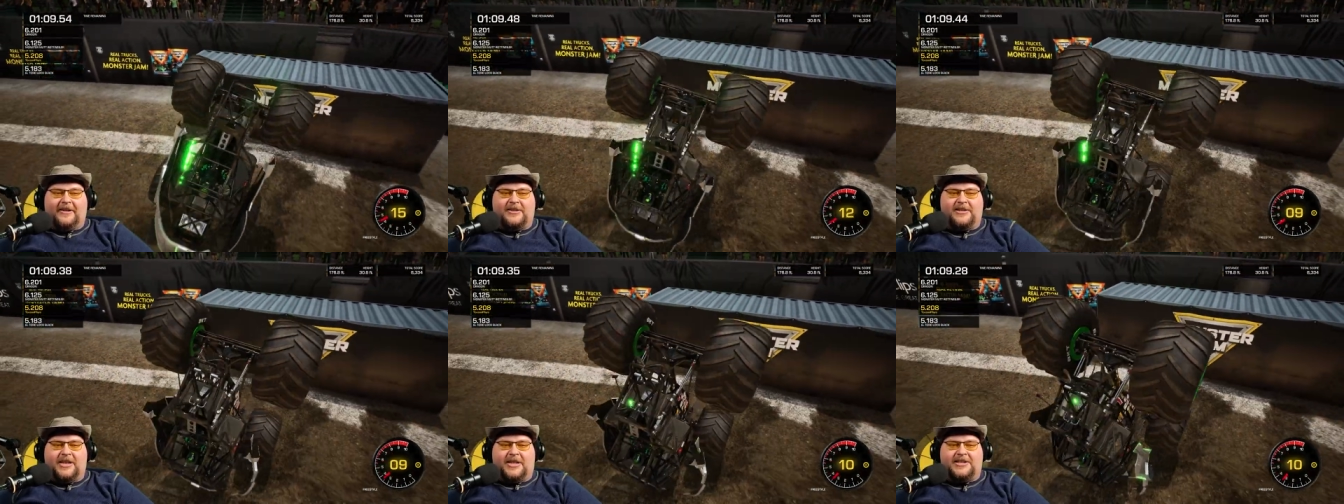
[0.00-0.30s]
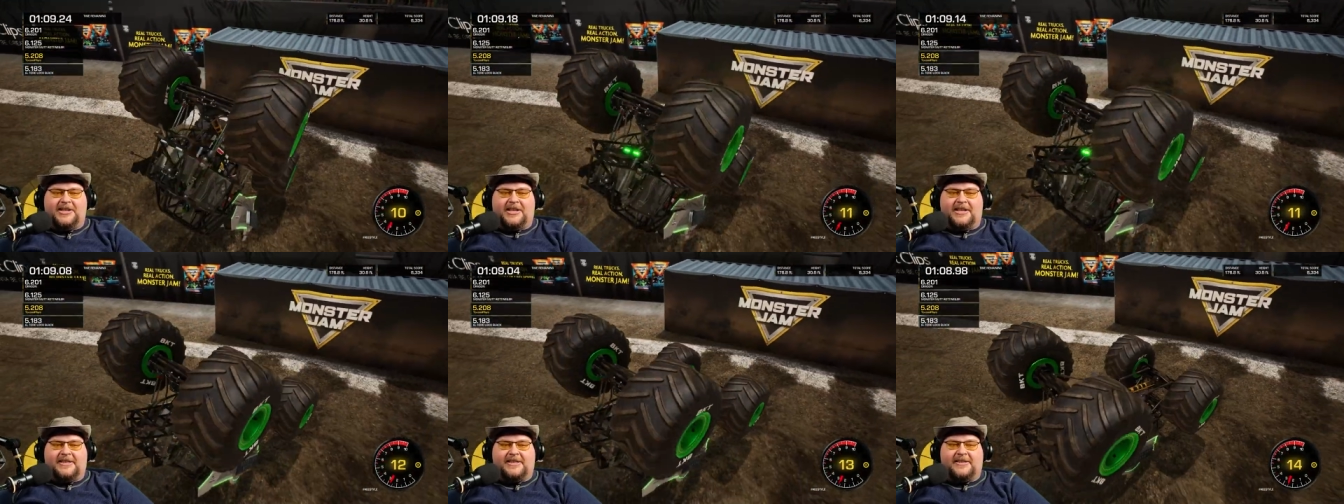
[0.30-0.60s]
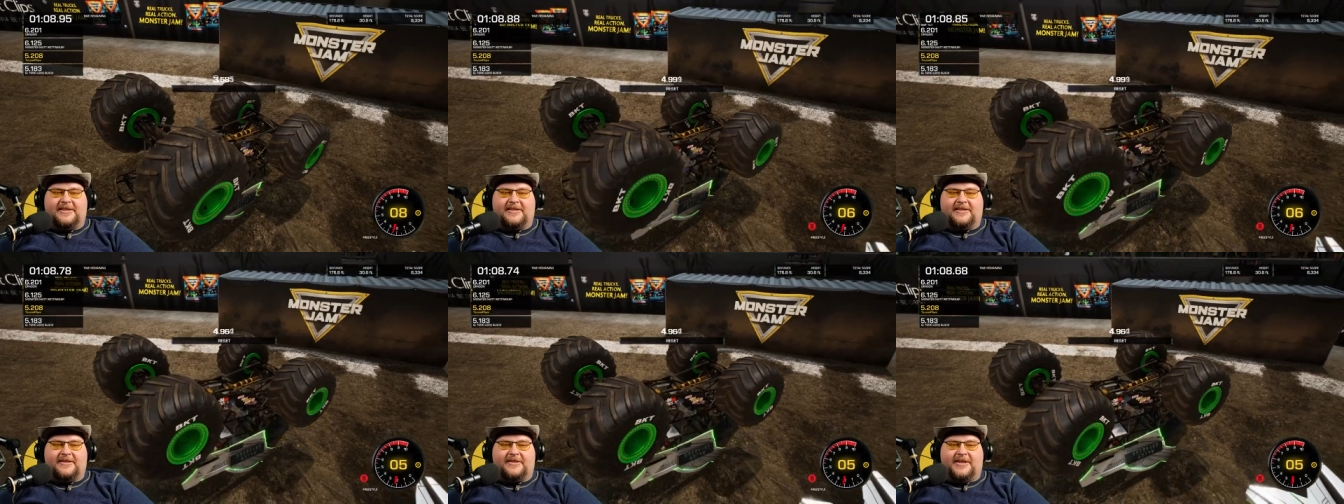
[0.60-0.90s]

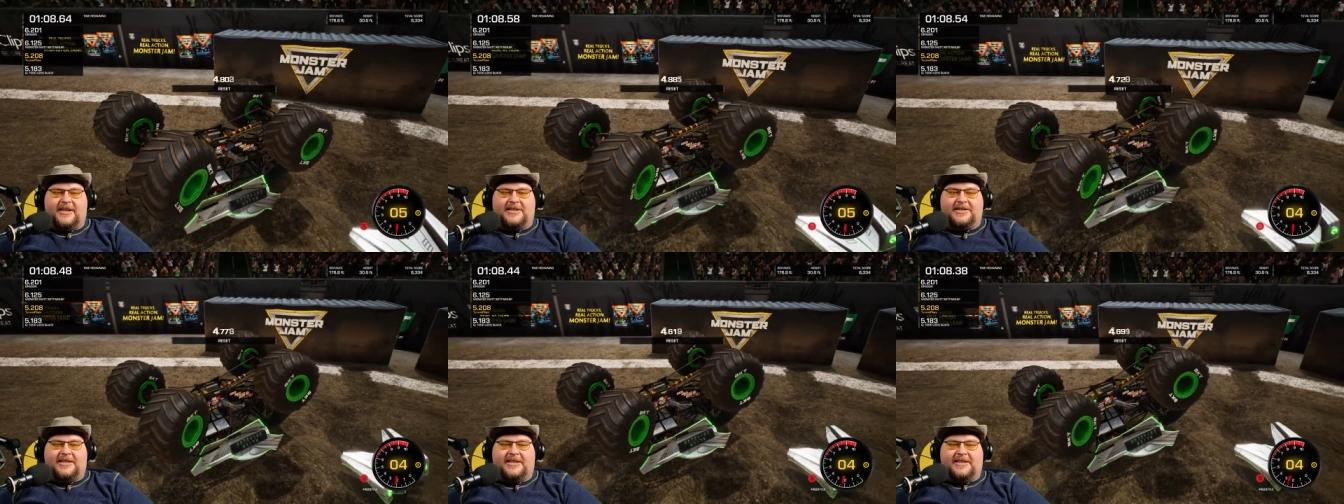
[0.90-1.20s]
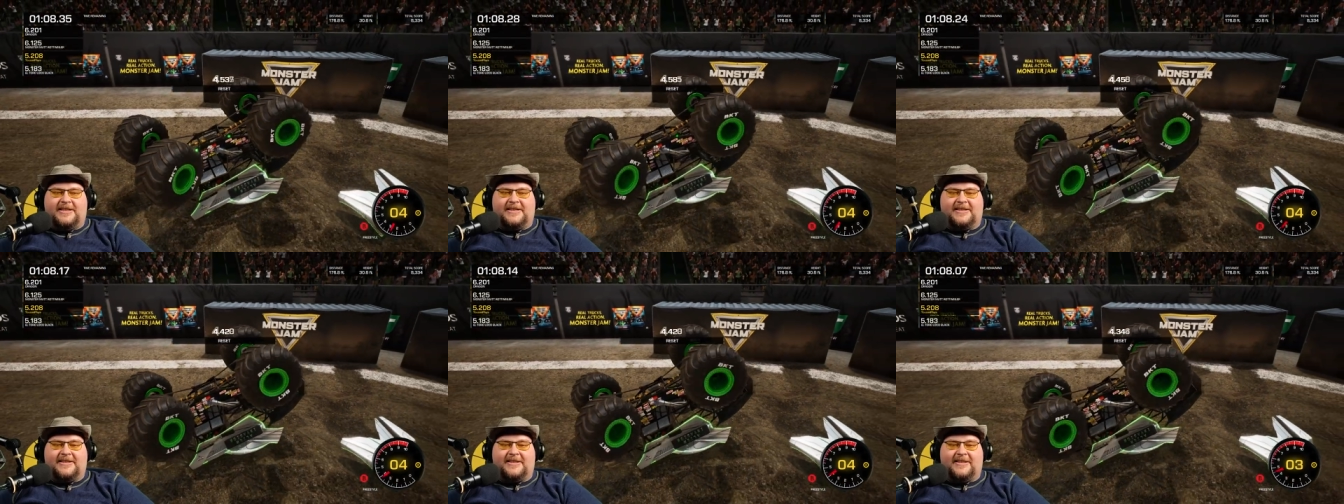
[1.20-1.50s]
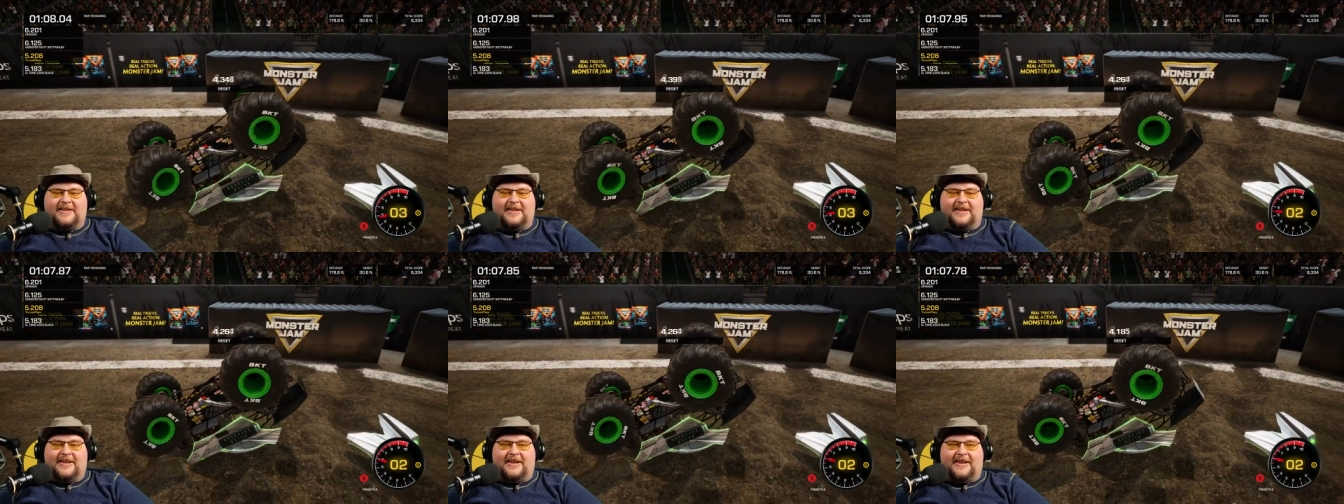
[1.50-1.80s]
Judges, judges.
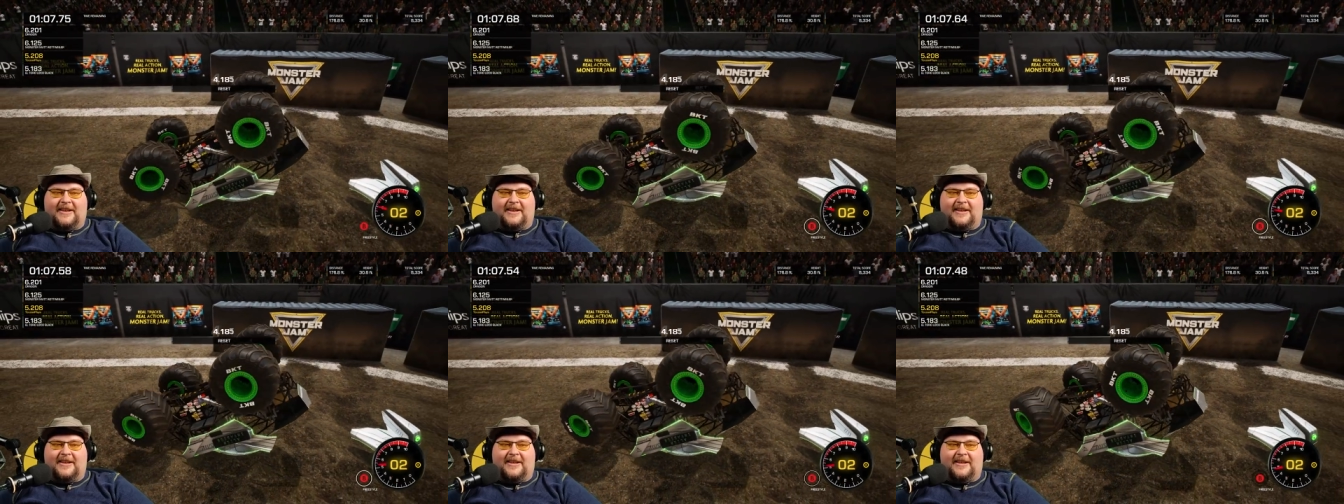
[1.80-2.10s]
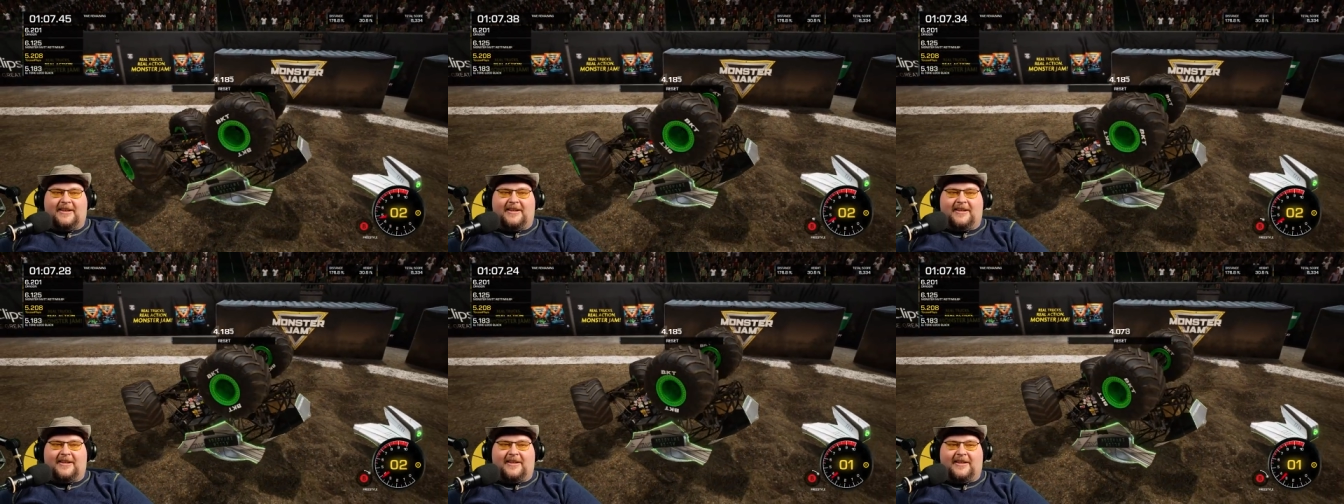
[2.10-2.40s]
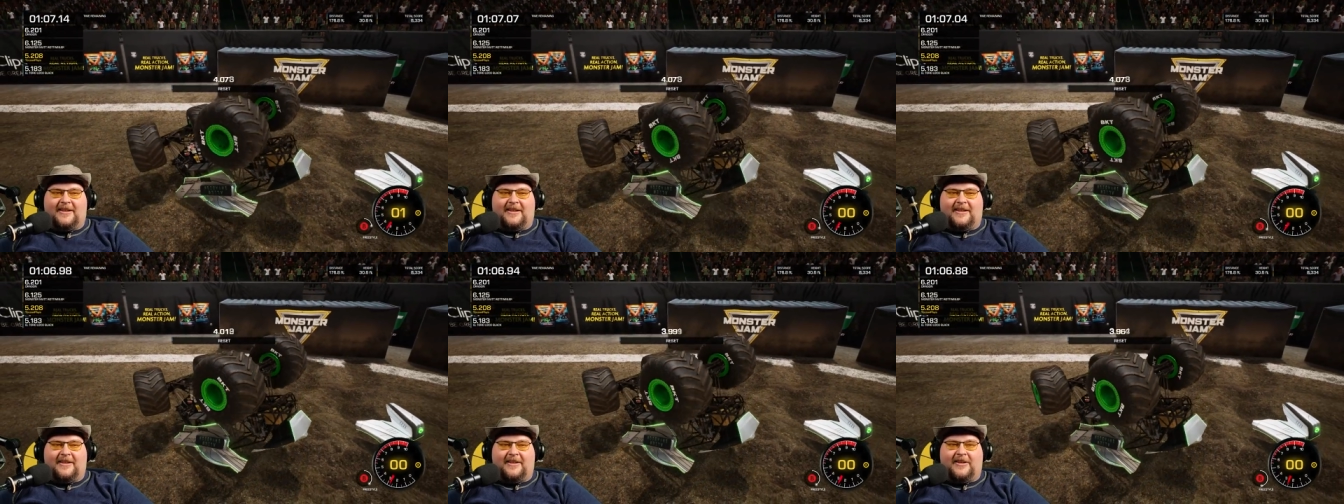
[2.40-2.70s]

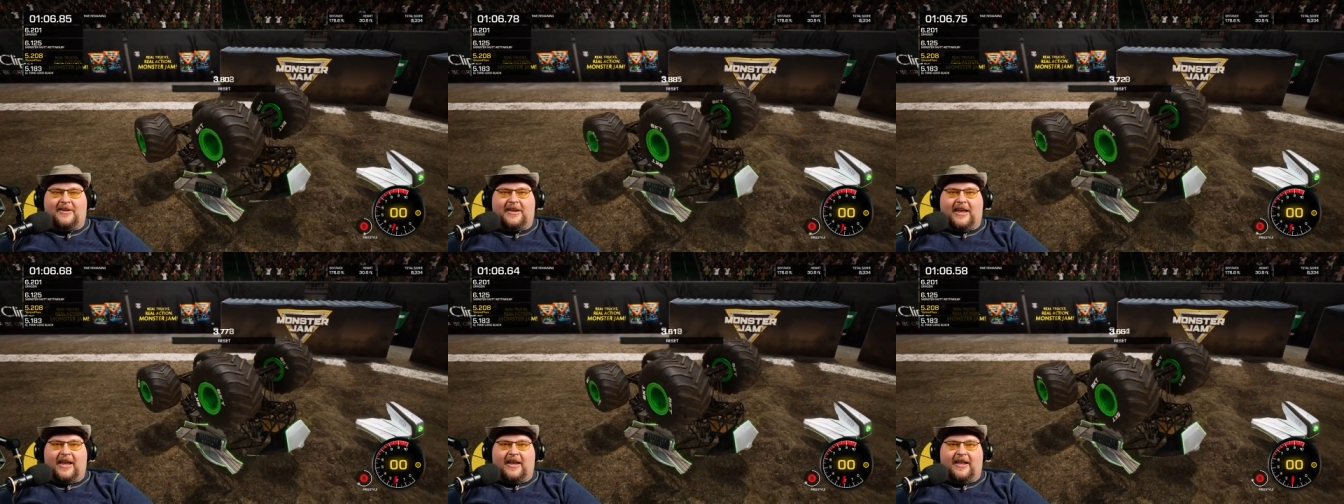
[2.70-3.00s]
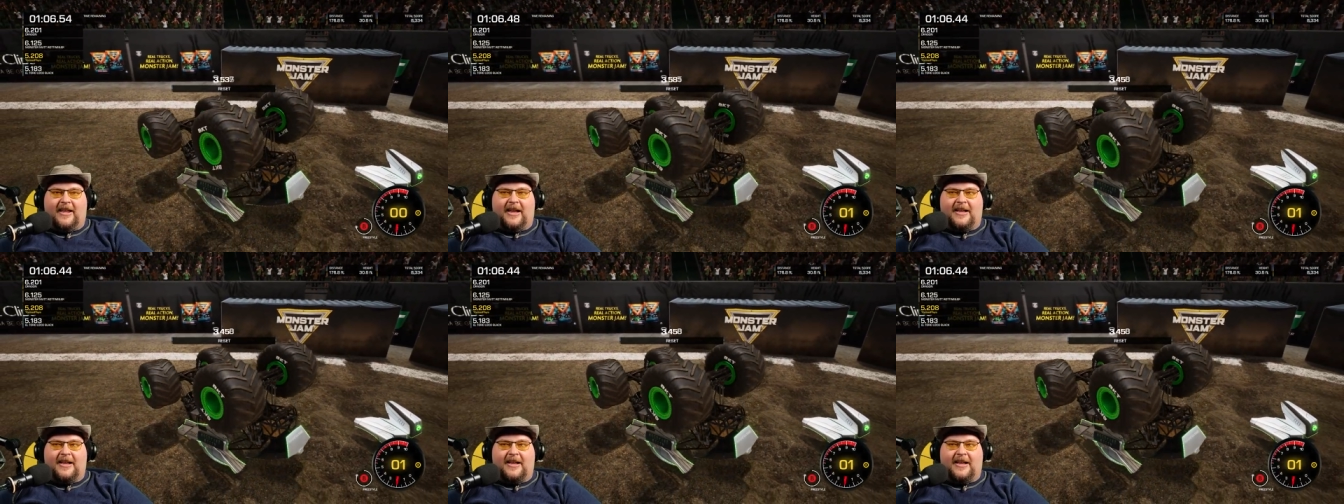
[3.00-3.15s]
Ah, okay.